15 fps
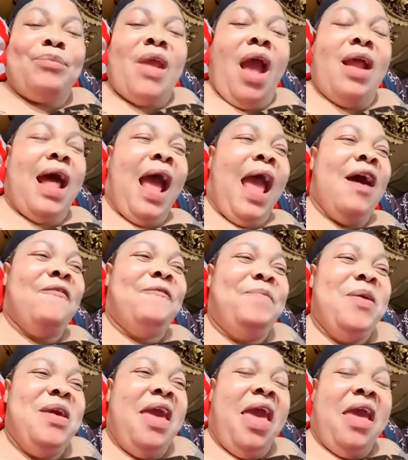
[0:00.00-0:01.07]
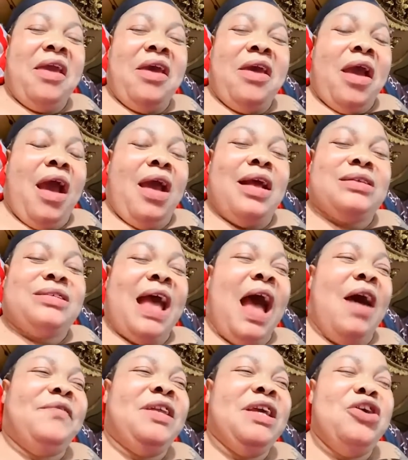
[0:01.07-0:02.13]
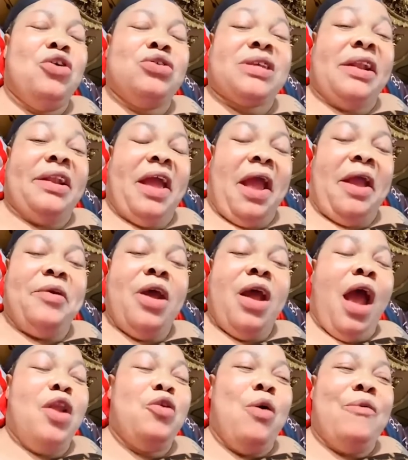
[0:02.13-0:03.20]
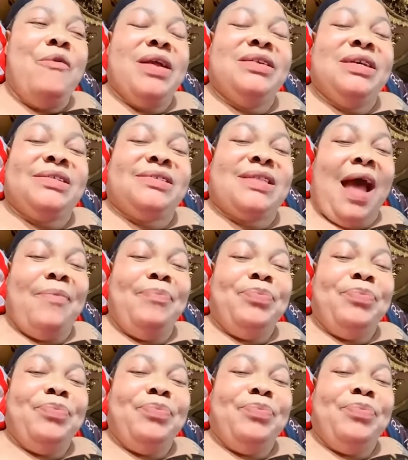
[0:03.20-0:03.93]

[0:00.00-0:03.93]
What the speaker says: And a FDA, and I say FDO, Sabian, and we register,